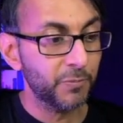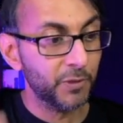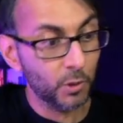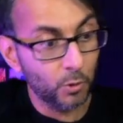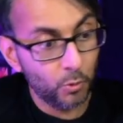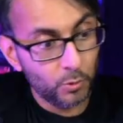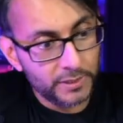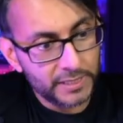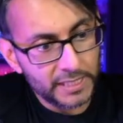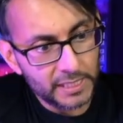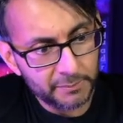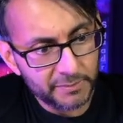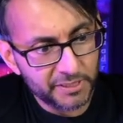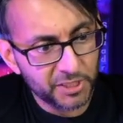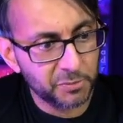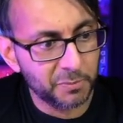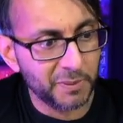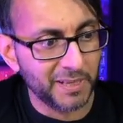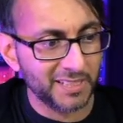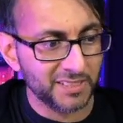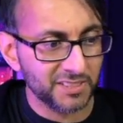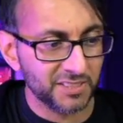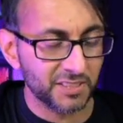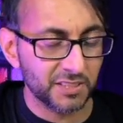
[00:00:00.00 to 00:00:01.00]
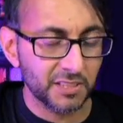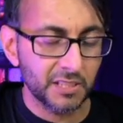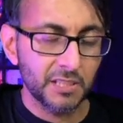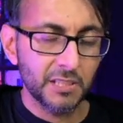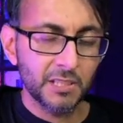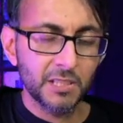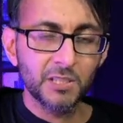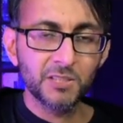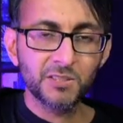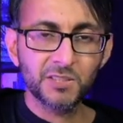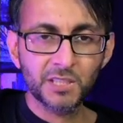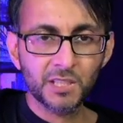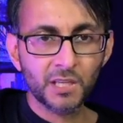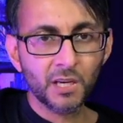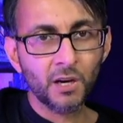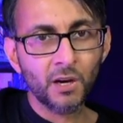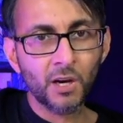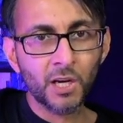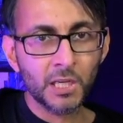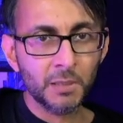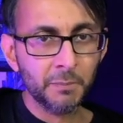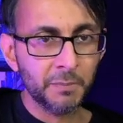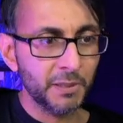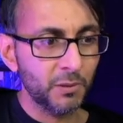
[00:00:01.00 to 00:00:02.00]
or the image mask to
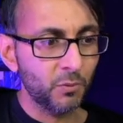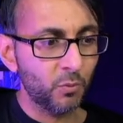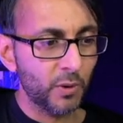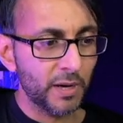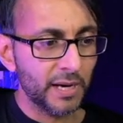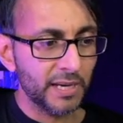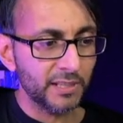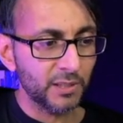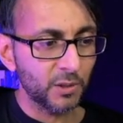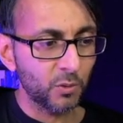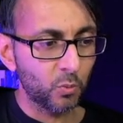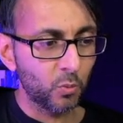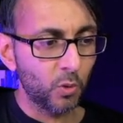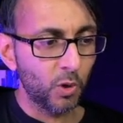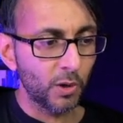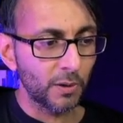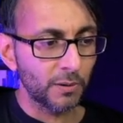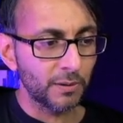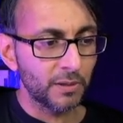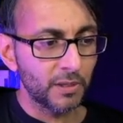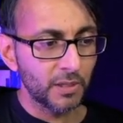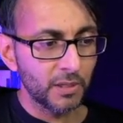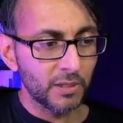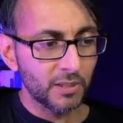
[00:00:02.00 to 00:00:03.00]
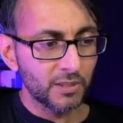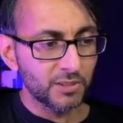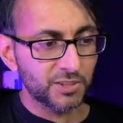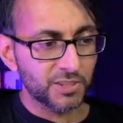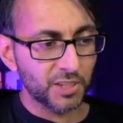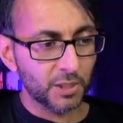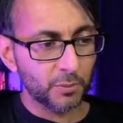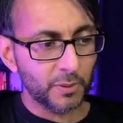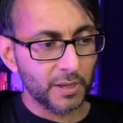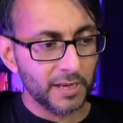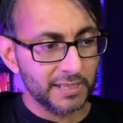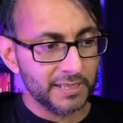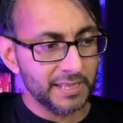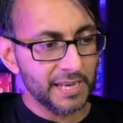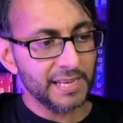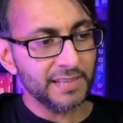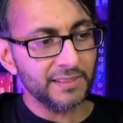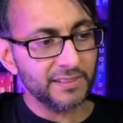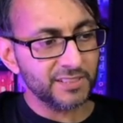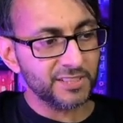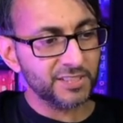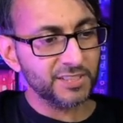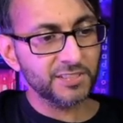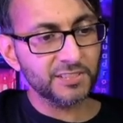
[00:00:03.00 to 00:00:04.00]
kind of be where you want. So
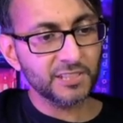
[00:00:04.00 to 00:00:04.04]
again, this